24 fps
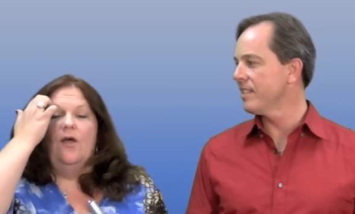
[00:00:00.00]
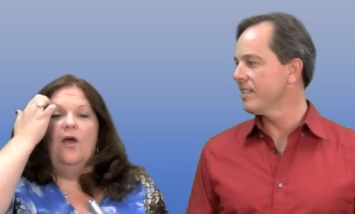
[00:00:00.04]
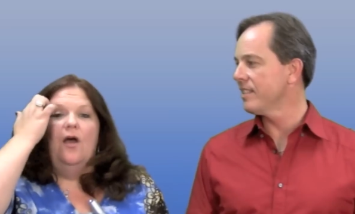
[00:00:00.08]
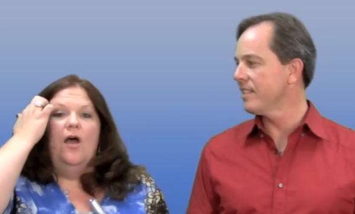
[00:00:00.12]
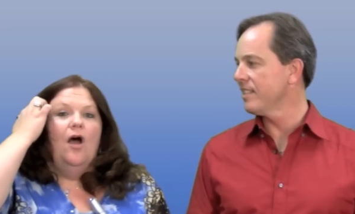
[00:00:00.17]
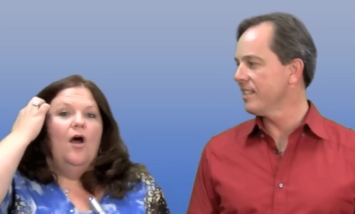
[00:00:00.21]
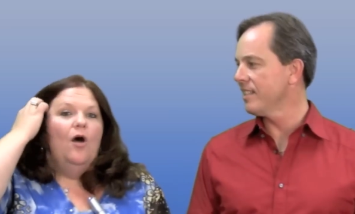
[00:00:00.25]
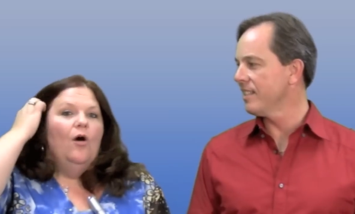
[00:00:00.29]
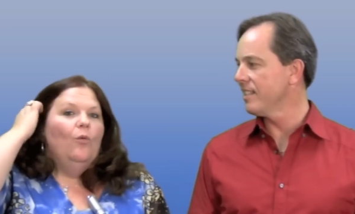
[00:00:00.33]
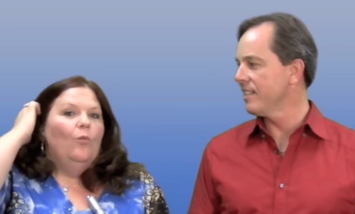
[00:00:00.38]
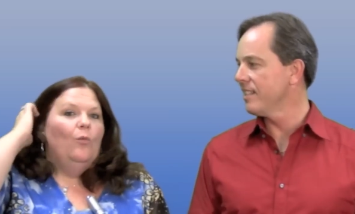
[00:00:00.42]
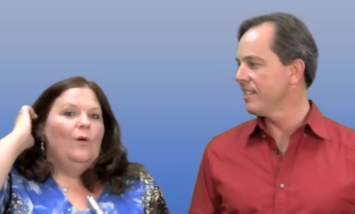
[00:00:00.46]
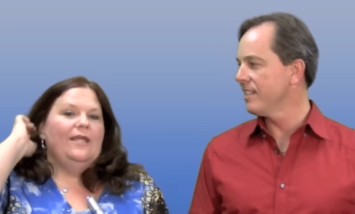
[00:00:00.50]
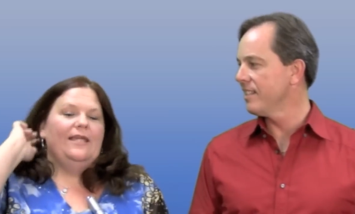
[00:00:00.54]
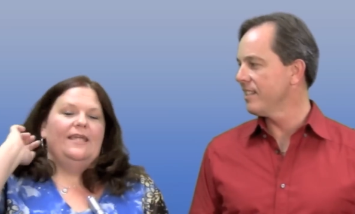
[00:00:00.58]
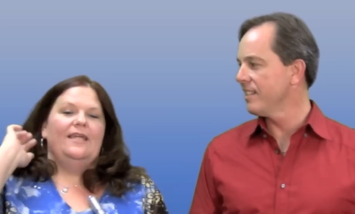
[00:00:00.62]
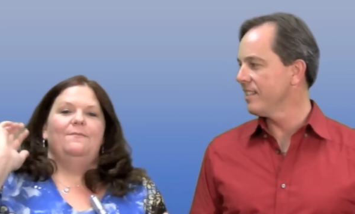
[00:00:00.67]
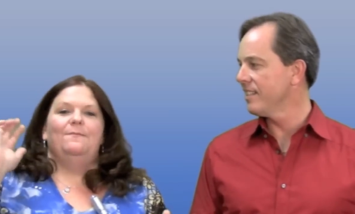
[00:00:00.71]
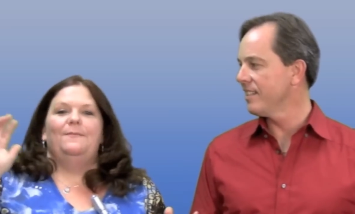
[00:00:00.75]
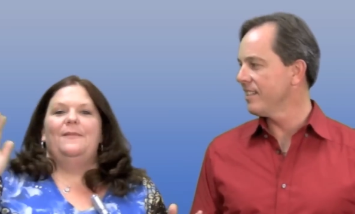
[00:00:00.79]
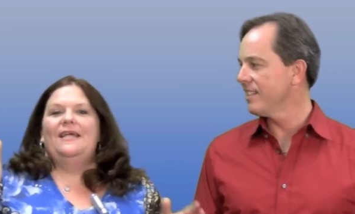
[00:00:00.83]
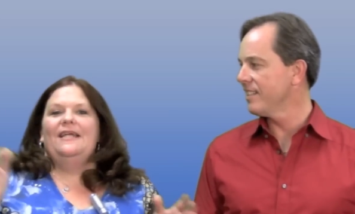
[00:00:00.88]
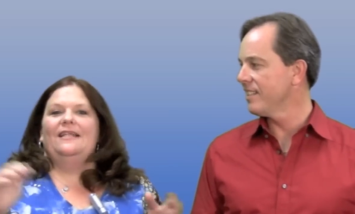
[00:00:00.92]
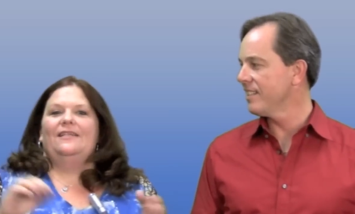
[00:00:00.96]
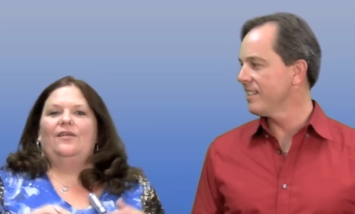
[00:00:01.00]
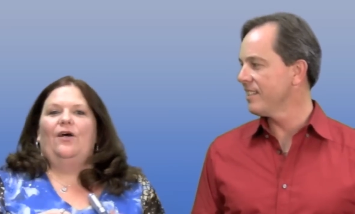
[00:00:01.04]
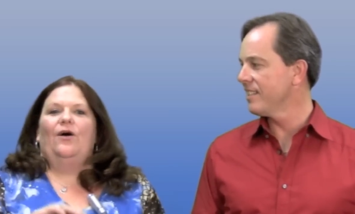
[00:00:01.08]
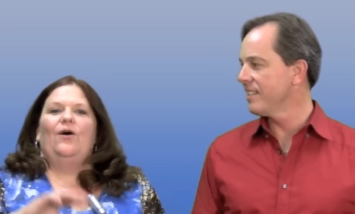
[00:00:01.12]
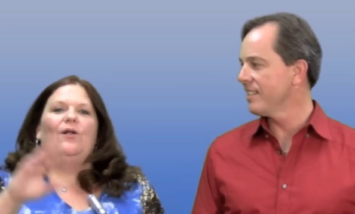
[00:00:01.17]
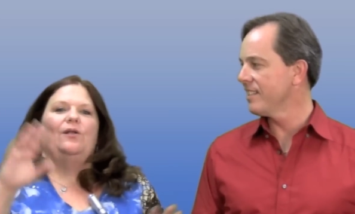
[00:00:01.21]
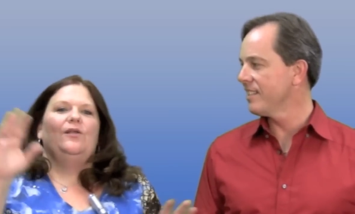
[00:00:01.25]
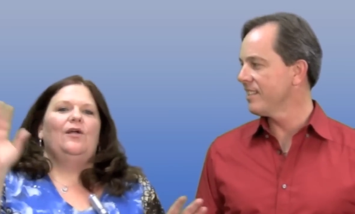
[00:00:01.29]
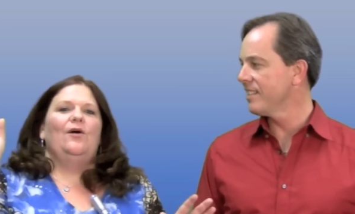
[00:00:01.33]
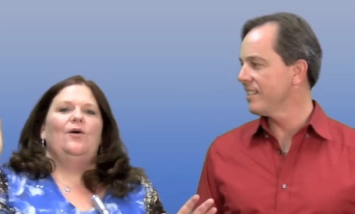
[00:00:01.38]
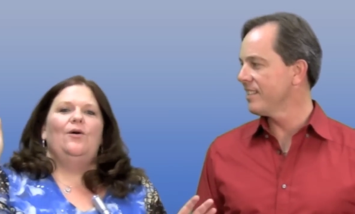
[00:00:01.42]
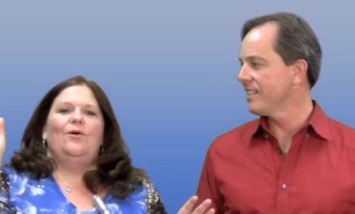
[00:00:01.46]
Speaker 1: it. We keep being
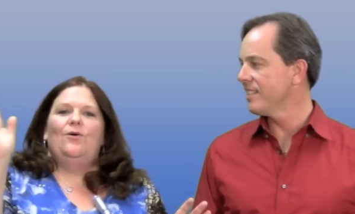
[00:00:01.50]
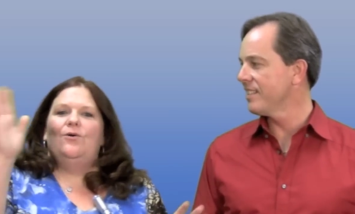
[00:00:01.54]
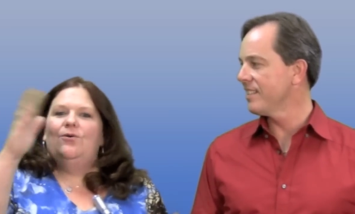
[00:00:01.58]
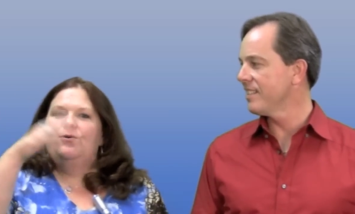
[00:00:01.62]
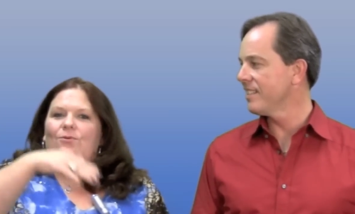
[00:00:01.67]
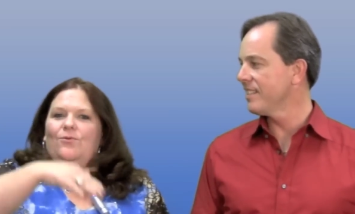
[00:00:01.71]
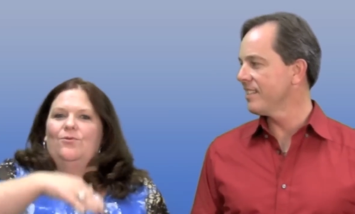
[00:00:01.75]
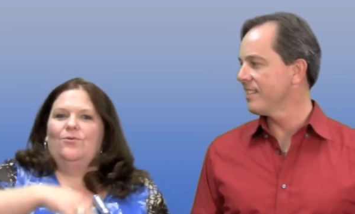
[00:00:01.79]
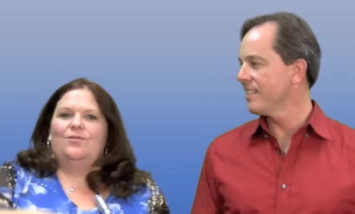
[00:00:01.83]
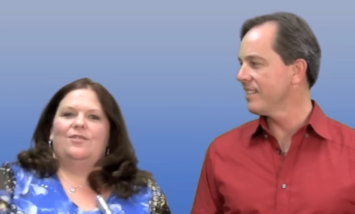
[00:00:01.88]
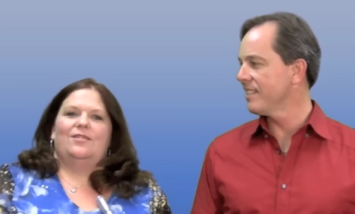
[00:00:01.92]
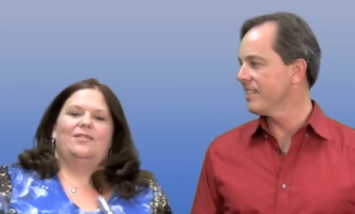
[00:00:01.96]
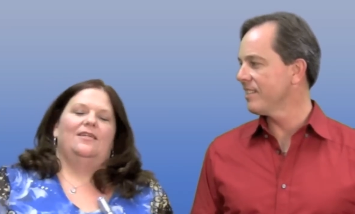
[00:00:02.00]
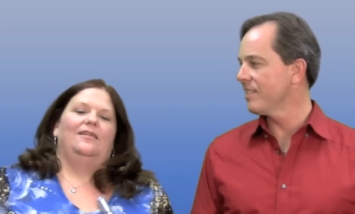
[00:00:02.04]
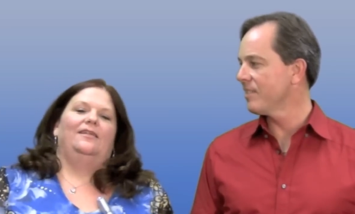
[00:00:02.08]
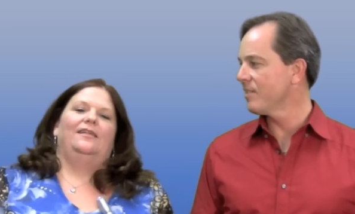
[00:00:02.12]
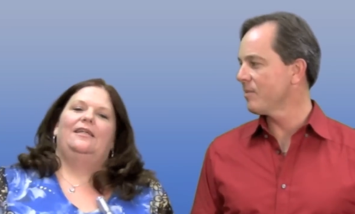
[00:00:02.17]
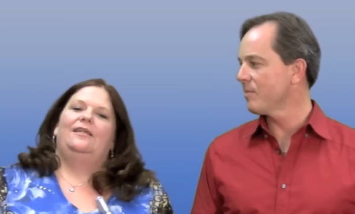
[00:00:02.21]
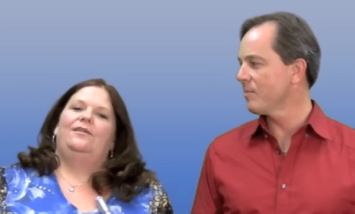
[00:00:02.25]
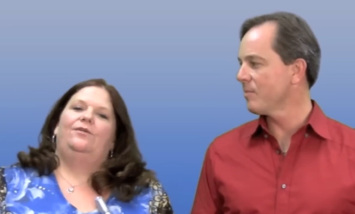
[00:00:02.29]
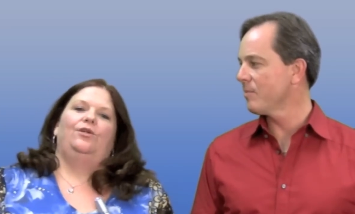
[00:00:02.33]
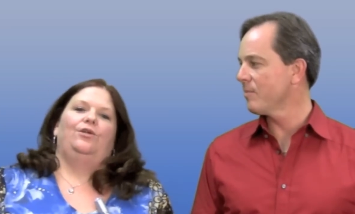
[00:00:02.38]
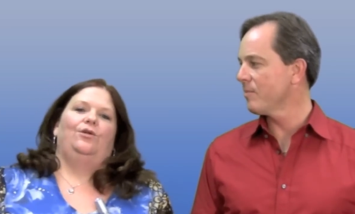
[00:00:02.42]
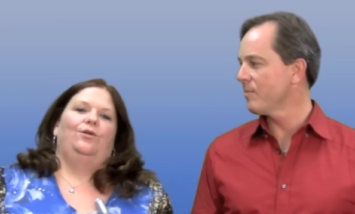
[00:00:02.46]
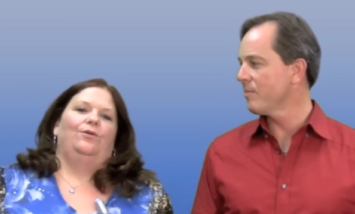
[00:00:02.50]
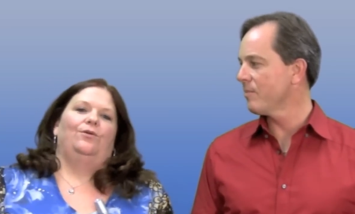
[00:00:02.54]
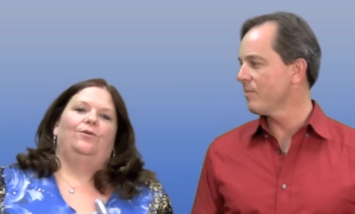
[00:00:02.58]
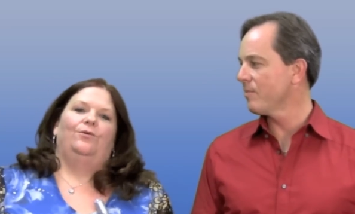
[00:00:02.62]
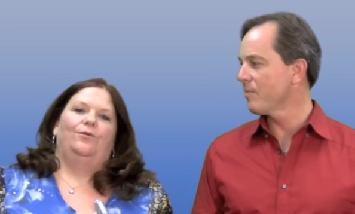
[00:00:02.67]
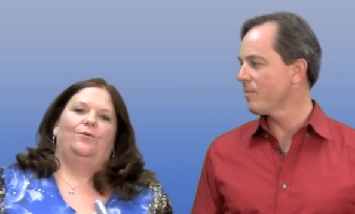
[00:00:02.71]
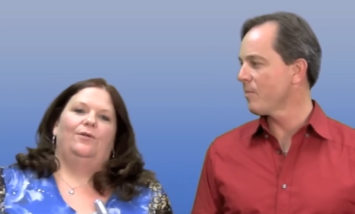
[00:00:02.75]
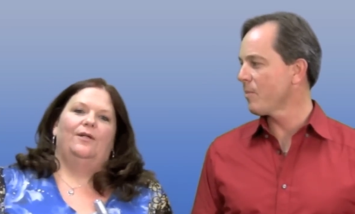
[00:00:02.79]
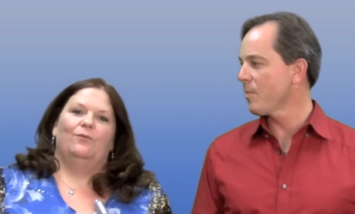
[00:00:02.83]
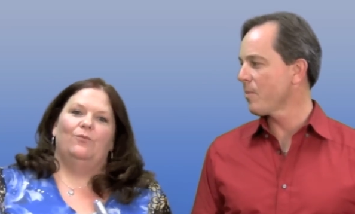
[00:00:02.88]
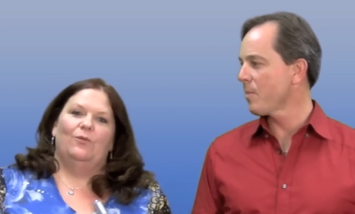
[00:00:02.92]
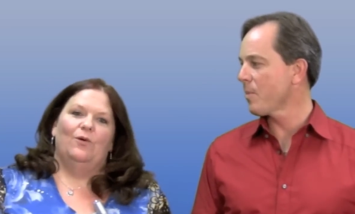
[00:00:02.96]
told, oh, silly
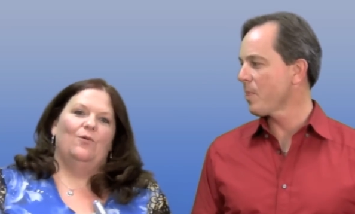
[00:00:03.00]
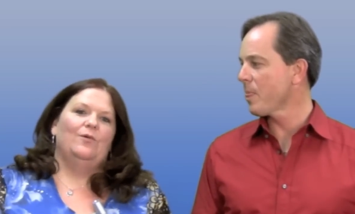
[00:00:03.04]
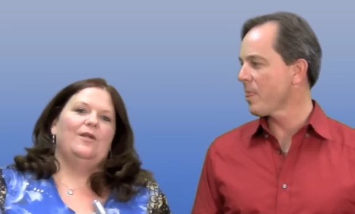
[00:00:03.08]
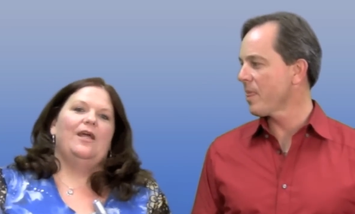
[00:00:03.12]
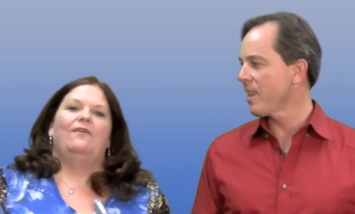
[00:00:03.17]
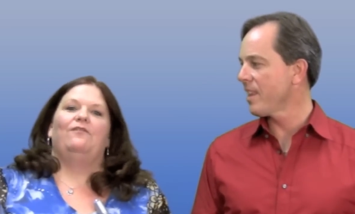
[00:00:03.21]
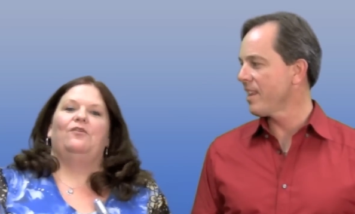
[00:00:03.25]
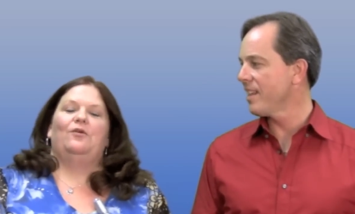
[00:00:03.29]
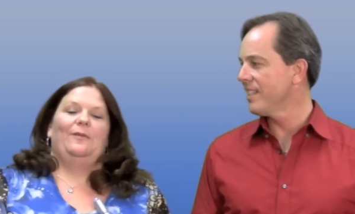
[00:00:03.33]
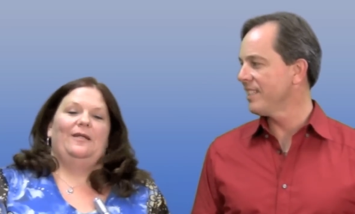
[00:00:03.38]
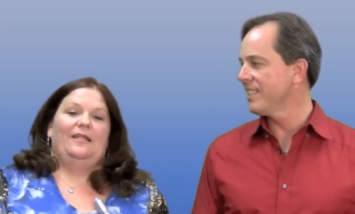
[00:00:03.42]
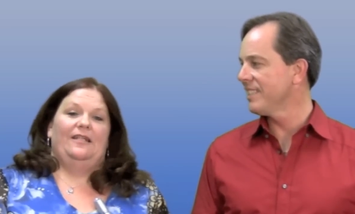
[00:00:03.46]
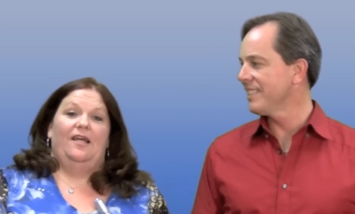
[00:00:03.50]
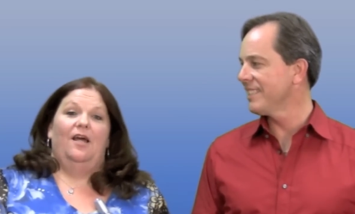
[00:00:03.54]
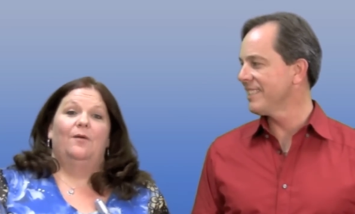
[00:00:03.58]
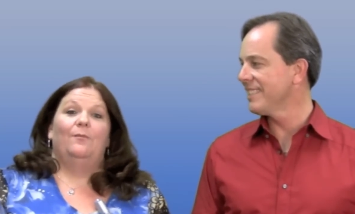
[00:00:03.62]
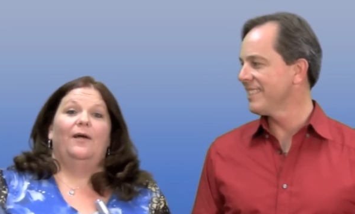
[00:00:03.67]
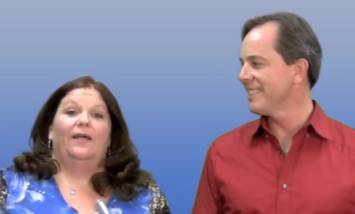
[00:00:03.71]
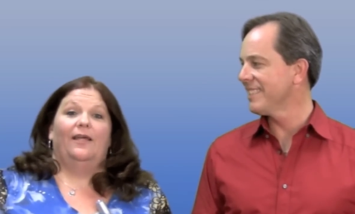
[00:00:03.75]
you, it won't ever be done.